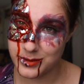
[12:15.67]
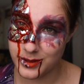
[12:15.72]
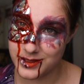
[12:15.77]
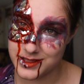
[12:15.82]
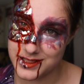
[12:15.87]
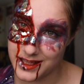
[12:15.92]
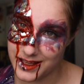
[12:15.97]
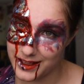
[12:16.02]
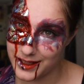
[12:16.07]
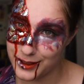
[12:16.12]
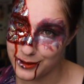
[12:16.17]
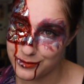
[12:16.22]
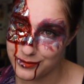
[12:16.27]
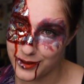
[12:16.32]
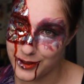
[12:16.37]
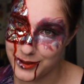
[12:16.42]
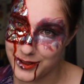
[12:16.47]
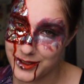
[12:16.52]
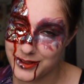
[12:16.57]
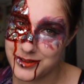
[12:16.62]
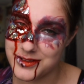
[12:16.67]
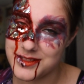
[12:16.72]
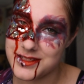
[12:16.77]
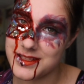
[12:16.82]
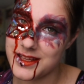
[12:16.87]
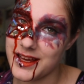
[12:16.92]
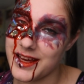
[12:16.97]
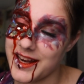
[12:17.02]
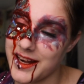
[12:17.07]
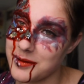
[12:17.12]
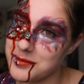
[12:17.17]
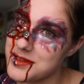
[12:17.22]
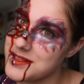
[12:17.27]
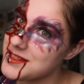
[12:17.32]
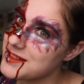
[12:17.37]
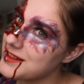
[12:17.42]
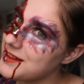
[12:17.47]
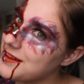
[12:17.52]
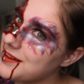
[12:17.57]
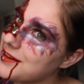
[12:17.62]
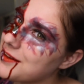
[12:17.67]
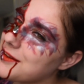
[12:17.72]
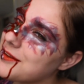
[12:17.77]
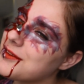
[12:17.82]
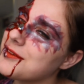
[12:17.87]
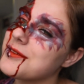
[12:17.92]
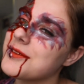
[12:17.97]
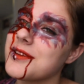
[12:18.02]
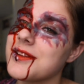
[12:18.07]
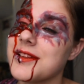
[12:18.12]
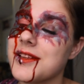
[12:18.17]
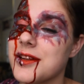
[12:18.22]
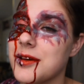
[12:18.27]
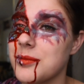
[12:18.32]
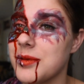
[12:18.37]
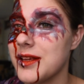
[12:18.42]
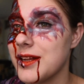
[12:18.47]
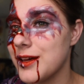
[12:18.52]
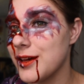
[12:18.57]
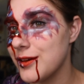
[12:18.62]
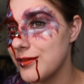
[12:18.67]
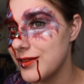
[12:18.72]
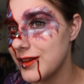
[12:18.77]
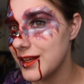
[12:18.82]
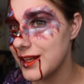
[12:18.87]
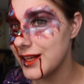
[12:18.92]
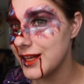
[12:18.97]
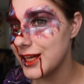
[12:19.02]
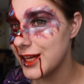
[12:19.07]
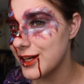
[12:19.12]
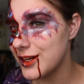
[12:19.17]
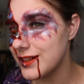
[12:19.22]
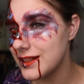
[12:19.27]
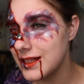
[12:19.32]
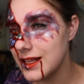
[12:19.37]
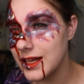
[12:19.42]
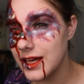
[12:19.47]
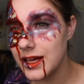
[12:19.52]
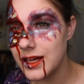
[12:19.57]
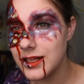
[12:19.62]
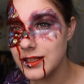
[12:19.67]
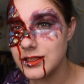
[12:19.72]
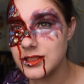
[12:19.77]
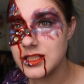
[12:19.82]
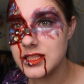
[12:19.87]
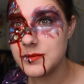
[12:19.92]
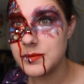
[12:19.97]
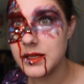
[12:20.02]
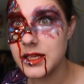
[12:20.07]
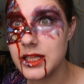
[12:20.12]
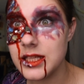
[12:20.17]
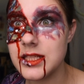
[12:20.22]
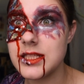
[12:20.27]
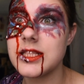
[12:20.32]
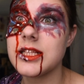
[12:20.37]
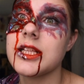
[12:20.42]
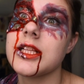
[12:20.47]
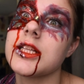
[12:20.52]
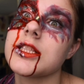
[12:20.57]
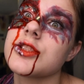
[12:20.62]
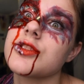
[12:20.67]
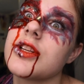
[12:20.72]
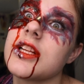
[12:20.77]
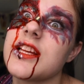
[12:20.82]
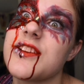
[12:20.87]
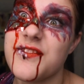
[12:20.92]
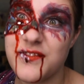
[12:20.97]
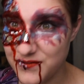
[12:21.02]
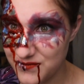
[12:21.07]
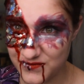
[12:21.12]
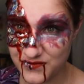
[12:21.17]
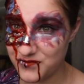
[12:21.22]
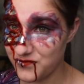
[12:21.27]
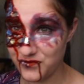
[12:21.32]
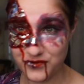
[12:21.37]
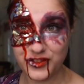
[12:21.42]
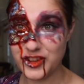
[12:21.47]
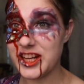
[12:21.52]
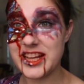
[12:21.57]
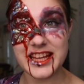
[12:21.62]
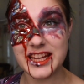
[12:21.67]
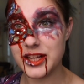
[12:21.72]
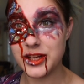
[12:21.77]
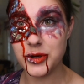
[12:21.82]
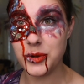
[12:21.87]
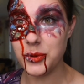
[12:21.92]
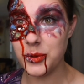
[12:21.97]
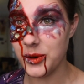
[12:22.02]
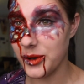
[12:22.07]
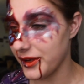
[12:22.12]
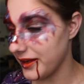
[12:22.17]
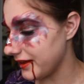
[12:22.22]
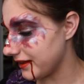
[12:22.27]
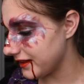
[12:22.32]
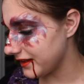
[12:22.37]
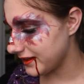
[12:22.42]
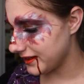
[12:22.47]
while taking photos, and I'm just gonna include a little bit of it here at the end just because it looks really freaking cool.